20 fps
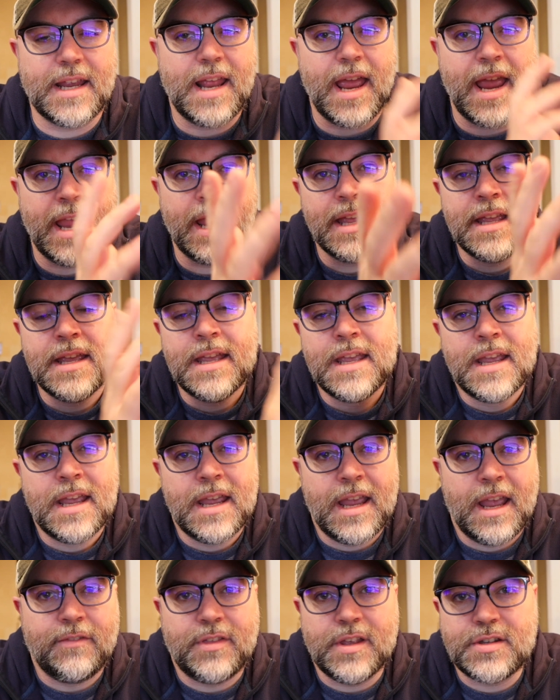Hey,
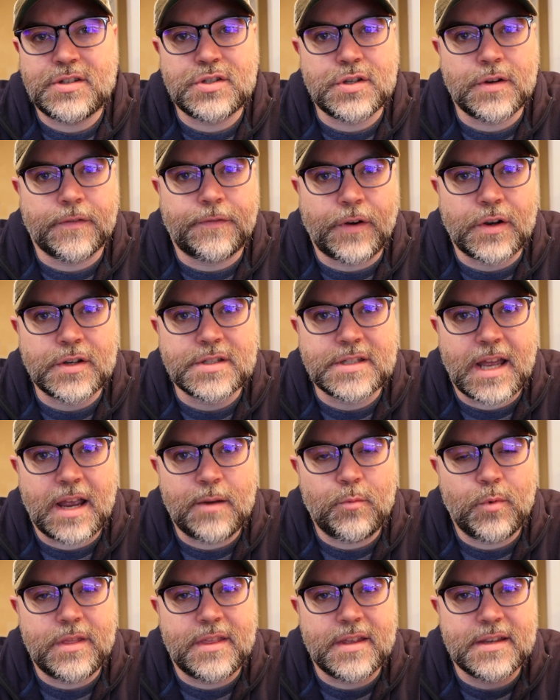if this is your first
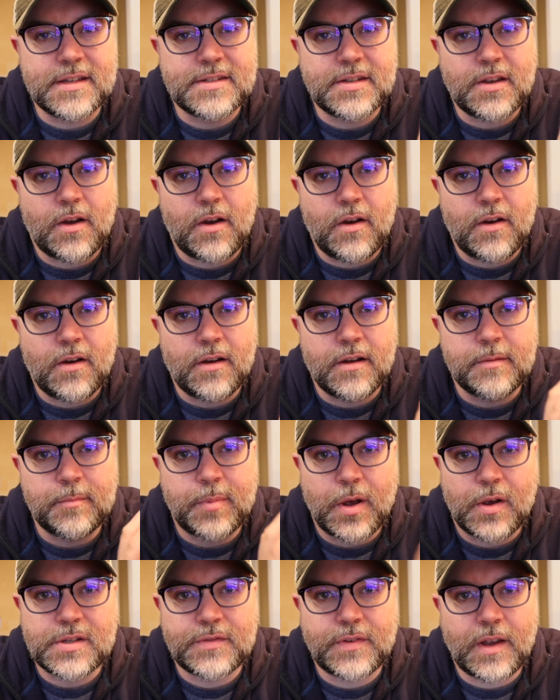time with us on
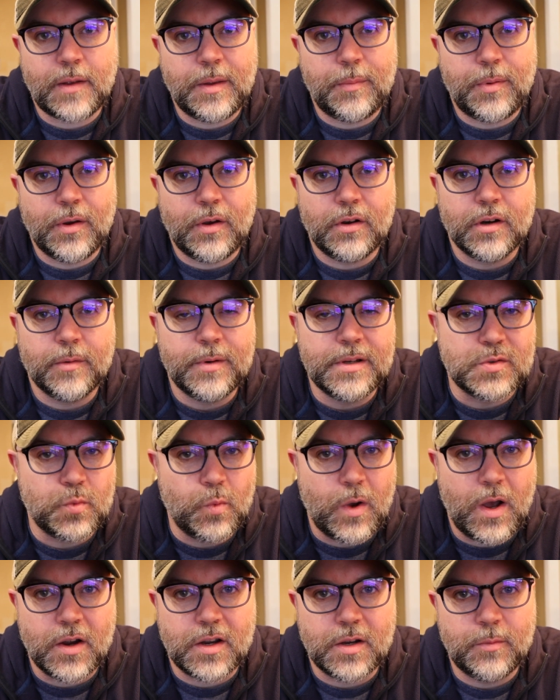Post Family Pilgrimage,
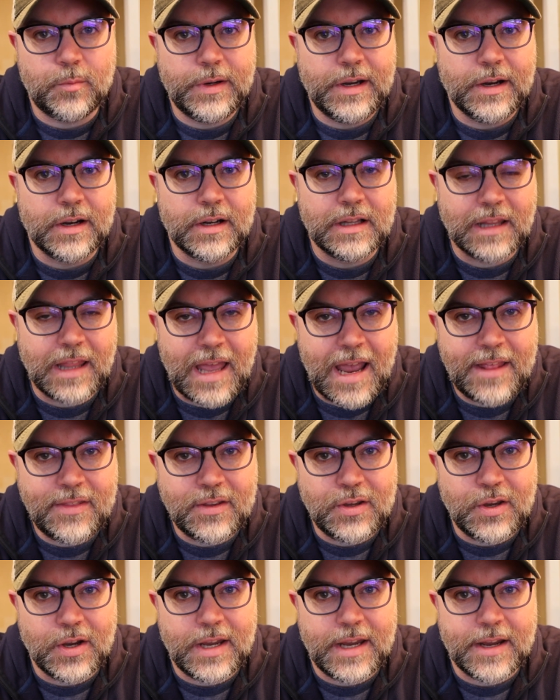welcome. We are glad that
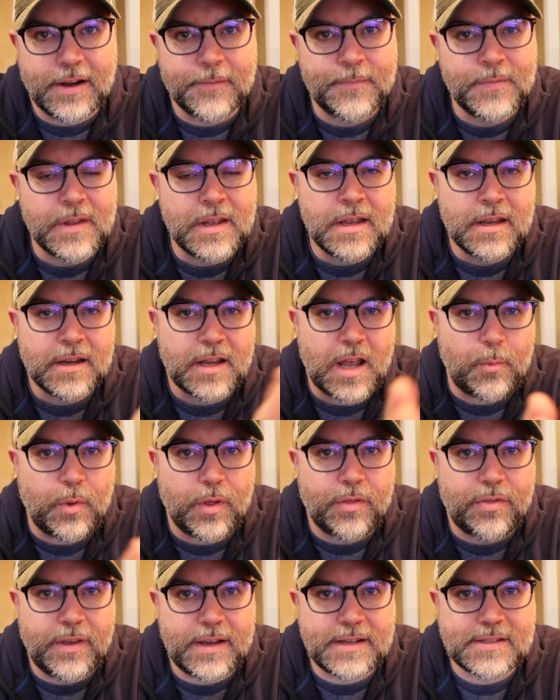you're here. A couple
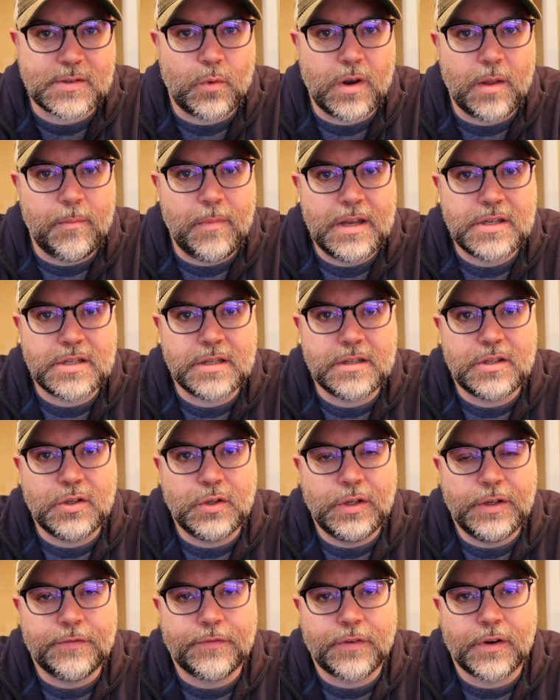of things I want to mention to
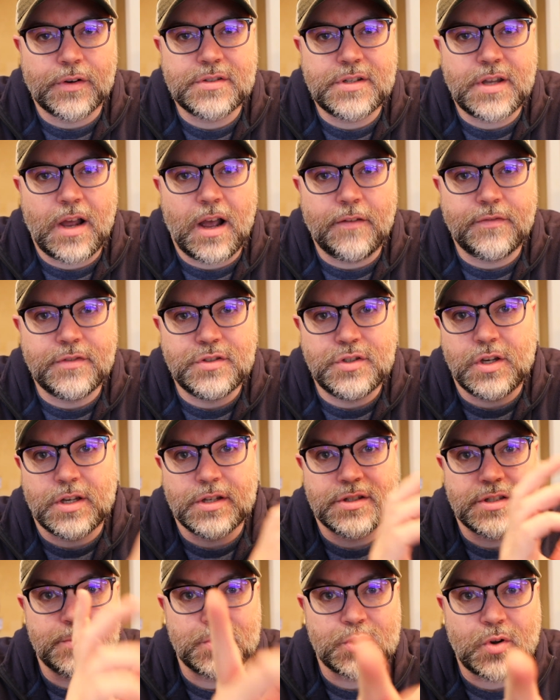you. First off is you can
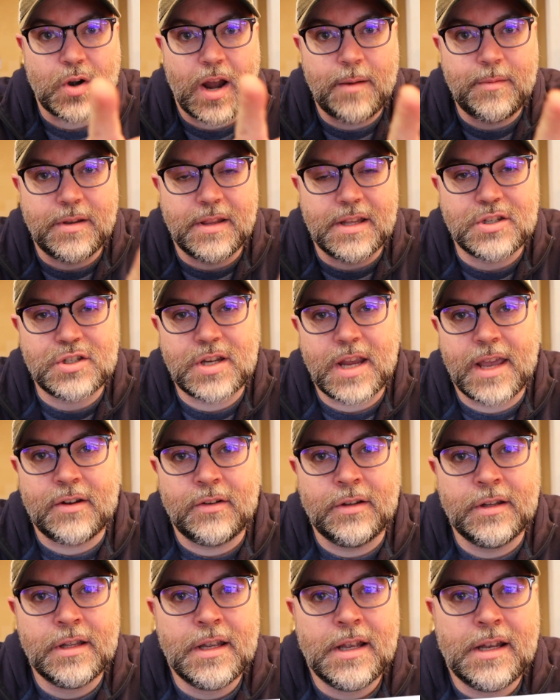subscribe to the
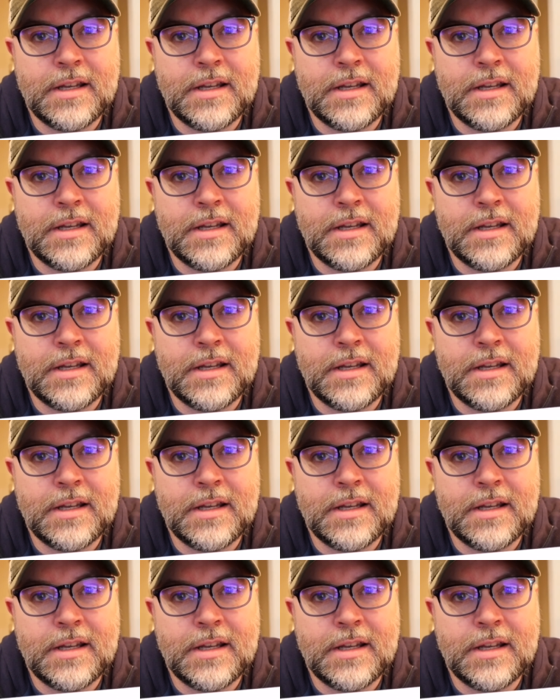channel.